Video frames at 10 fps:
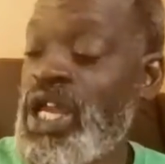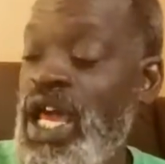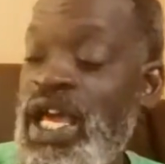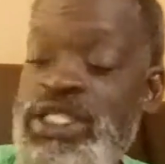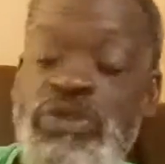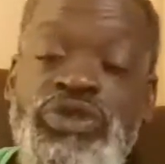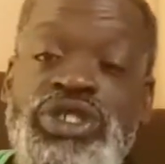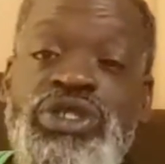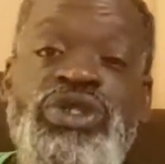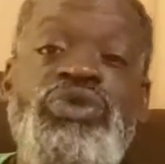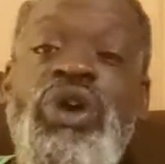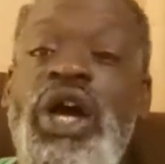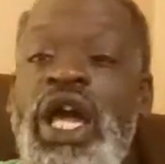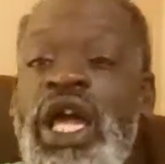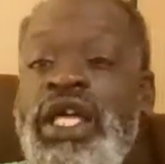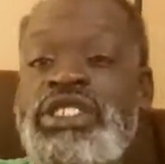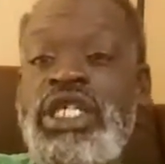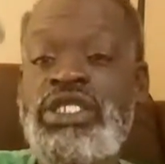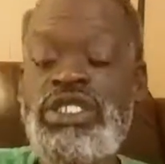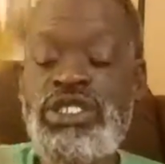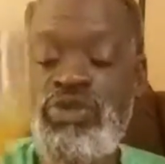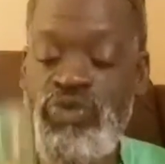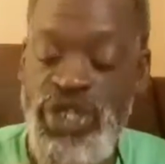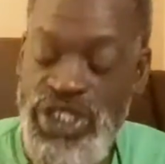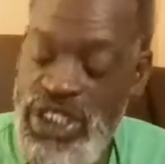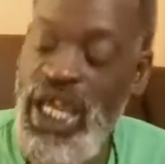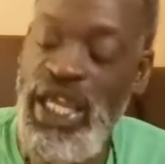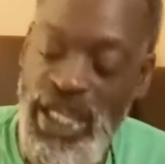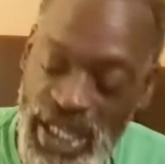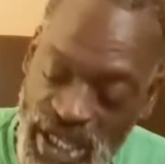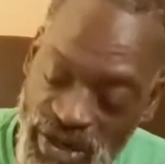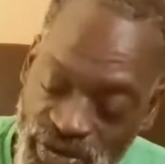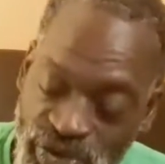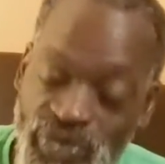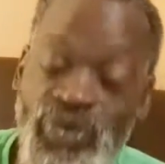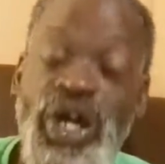glass and we salute our ancestors and we say, with